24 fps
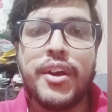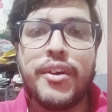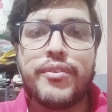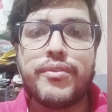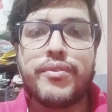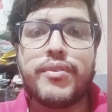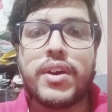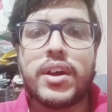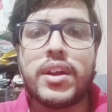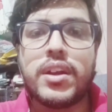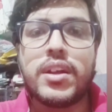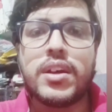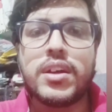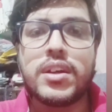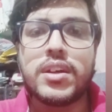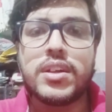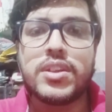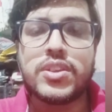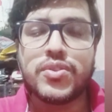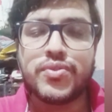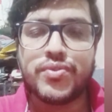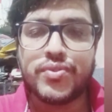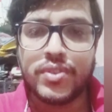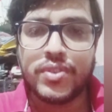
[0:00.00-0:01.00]

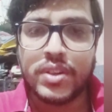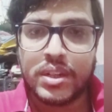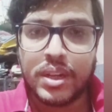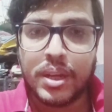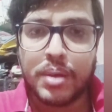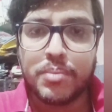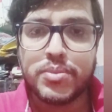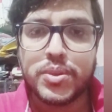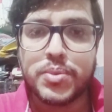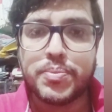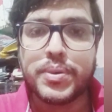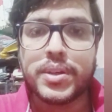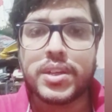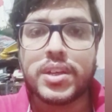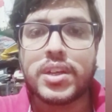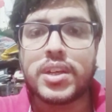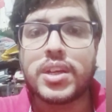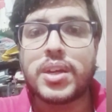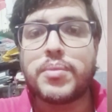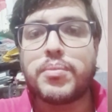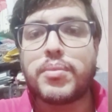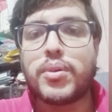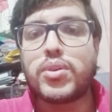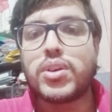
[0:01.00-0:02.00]
Whereas when I'm
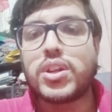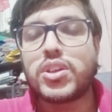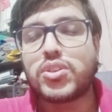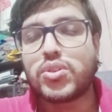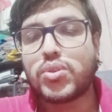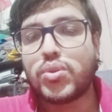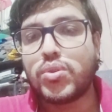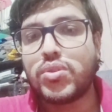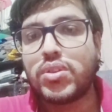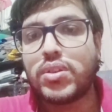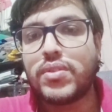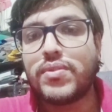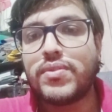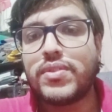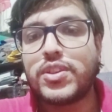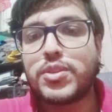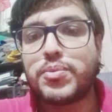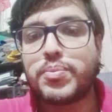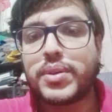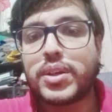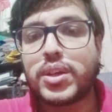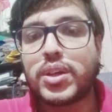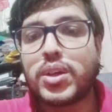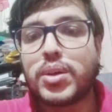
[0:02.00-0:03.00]
speaking about, exclusively
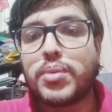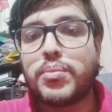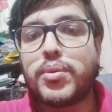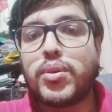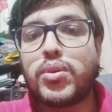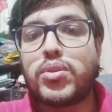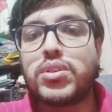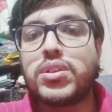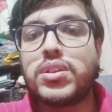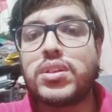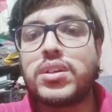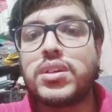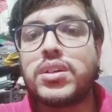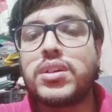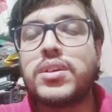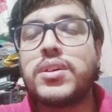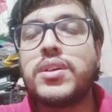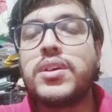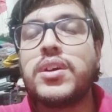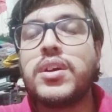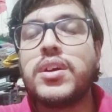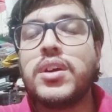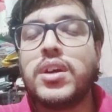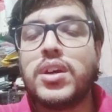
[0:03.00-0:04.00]
speaking about the
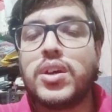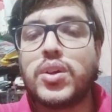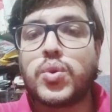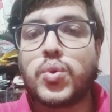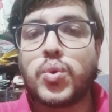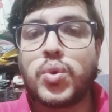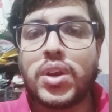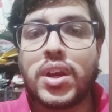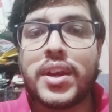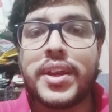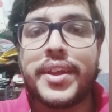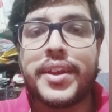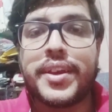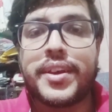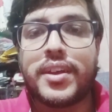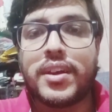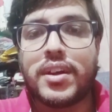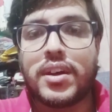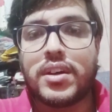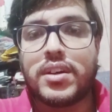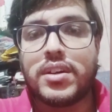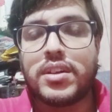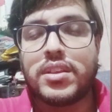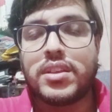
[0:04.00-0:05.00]
rural
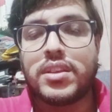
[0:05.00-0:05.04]
area,